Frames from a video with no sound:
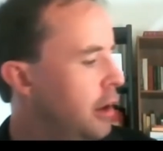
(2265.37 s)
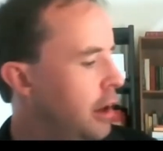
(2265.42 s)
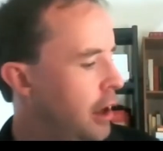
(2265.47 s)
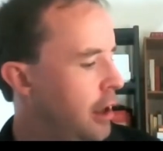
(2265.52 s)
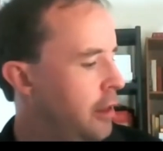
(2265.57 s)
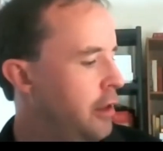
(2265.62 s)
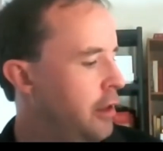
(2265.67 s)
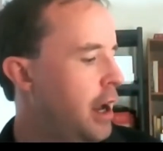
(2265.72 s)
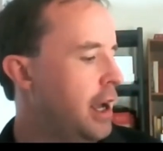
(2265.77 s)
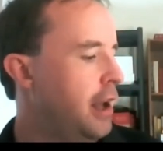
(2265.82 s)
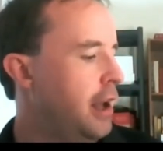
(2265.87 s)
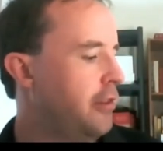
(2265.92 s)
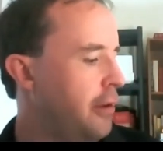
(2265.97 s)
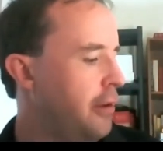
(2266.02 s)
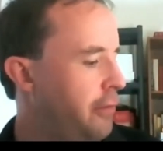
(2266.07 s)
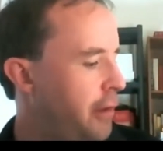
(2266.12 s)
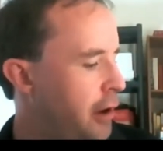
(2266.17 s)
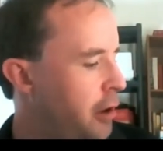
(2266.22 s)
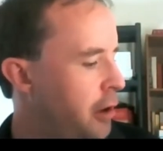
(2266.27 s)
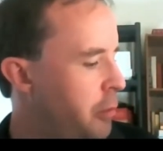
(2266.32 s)
And then I guess I
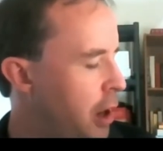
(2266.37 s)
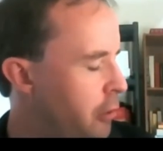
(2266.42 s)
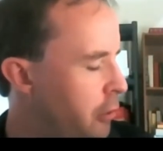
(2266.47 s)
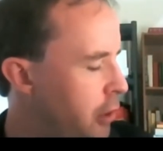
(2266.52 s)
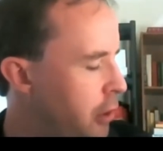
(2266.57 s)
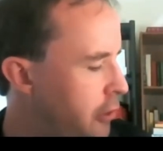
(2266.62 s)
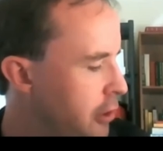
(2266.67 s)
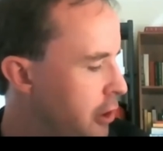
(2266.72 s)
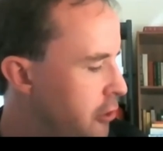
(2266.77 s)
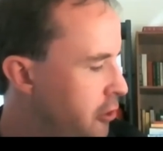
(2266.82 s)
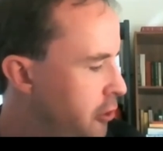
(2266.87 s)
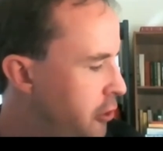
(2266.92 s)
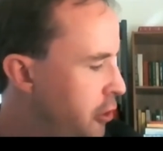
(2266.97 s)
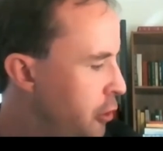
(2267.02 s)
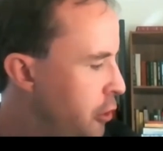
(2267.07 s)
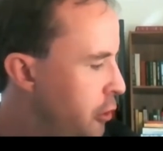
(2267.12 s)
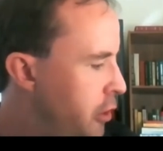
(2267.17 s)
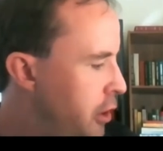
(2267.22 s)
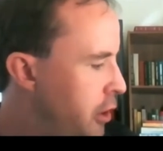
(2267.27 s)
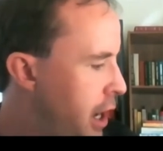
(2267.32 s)
found in my research
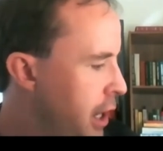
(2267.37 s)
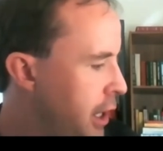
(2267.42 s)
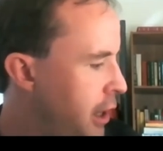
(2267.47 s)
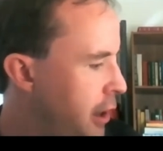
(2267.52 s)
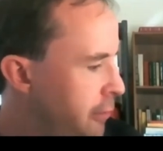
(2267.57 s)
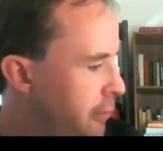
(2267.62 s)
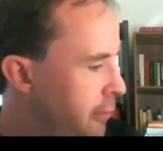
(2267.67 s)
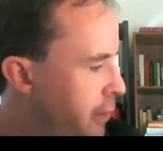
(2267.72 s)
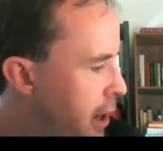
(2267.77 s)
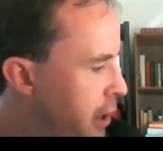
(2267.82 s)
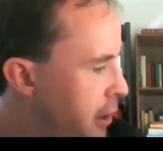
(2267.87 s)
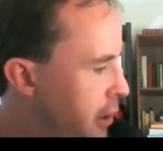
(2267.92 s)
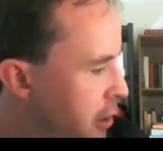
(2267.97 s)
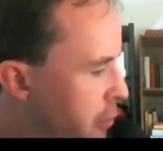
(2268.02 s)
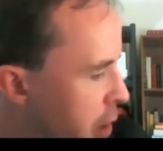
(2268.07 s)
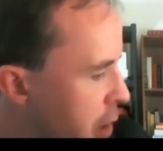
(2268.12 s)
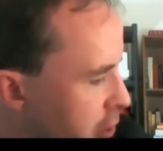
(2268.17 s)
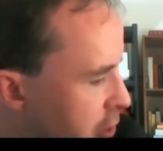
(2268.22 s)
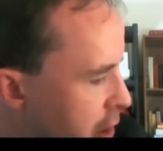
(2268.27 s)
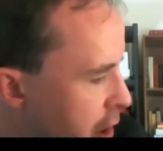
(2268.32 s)
too that I can't find it in
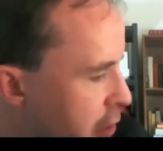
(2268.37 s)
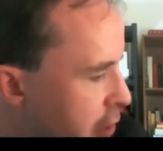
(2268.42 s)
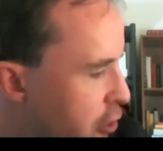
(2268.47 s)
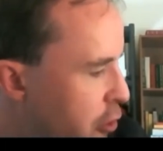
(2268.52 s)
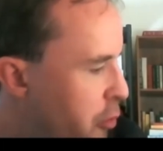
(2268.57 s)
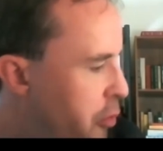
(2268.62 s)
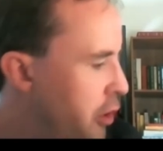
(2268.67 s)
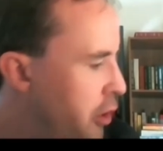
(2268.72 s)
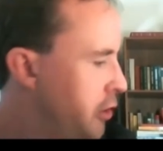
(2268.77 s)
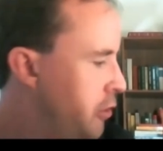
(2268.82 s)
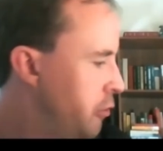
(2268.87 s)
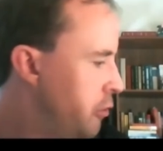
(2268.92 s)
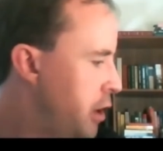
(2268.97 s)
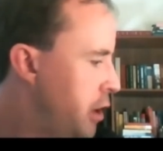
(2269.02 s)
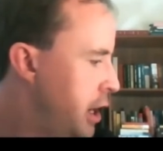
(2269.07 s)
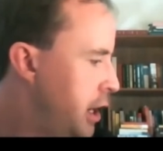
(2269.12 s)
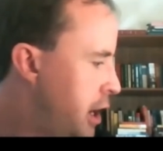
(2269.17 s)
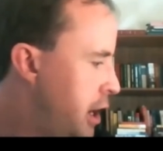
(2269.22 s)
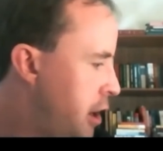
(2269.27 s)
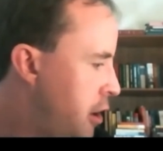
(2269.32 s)
my G.I. Joe book
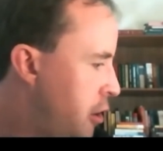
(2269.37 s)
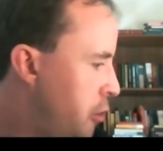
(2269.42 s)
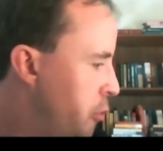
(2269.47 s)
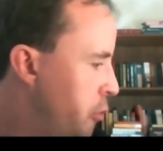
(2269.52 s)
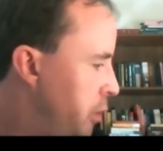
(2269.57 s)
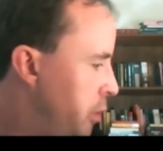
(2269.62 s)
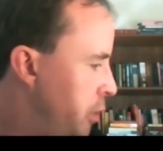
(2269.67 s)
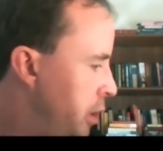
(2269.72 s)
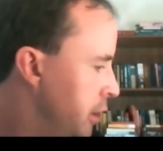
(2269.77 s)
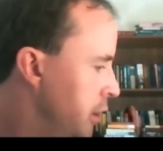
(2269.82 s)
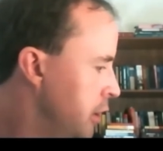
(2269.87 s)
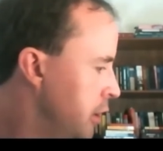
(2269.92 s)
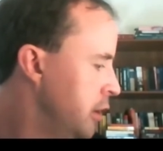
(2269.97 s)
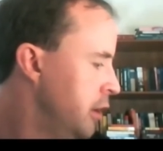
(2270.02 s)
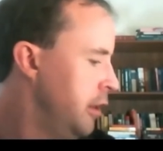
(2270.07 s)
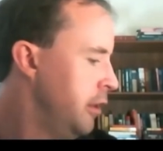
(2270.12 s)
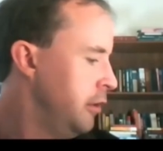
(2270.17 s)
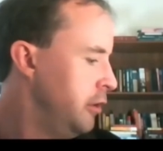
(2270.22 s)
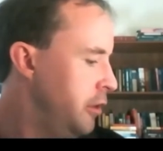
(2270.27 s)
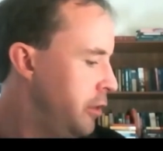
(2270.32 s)
right now, but
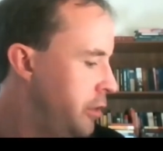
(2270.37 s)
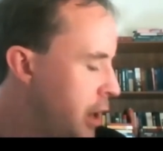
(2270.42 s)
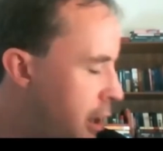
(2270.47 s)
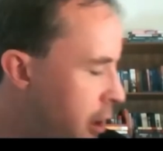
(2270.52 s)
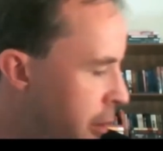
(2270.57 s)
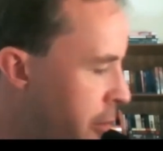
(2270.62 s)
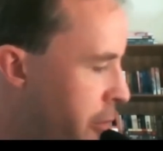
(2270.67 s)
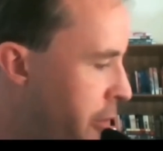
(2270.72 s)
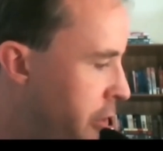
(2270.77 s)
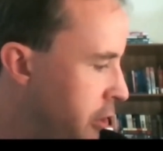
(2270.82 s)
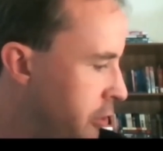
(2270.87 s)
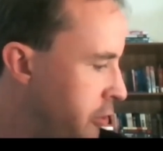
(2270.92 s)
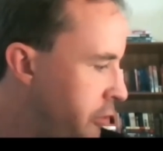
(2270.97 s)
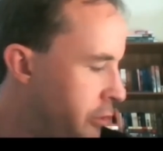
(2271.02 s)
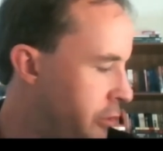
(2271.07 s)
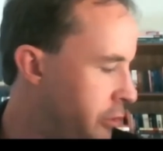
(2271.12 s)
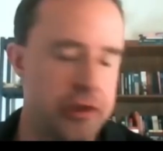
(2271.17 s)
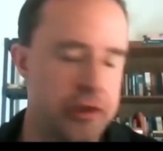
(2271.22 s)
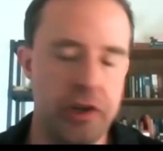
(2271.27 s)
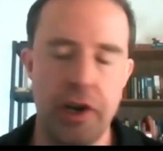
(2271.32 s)
um,
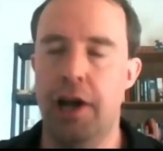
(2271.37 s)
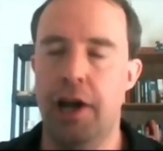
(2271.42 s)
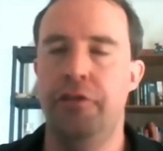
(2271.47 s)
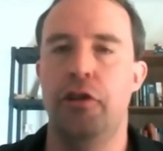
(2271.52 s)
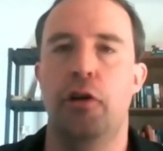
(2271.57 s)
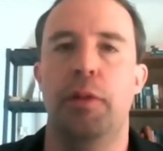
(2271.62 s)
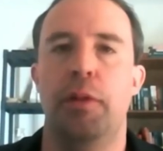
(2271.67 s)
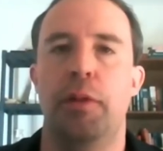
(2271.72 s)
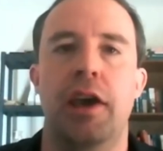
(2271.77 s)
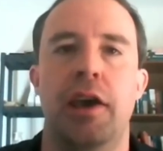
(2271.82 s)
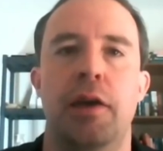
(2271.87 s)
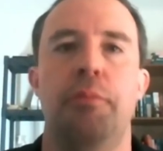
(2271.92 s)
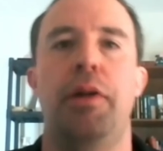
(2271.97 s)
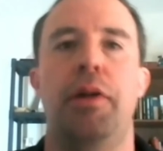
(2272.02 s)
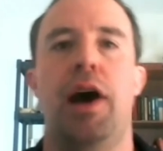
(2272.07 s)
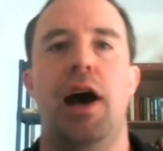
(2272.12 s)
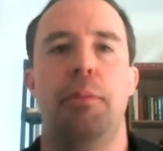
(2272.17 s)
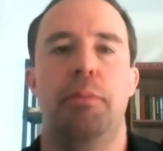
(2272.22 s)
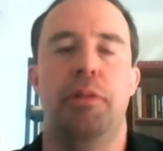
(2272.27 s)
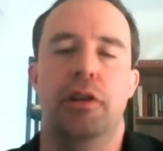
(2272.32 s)
G.I. Joe became
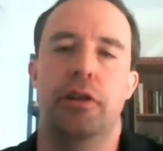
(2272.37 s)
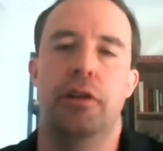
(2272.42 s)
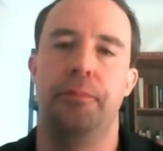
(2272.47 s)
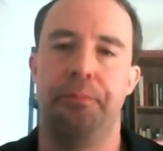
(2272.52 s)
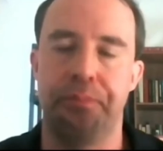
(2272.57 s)
popular.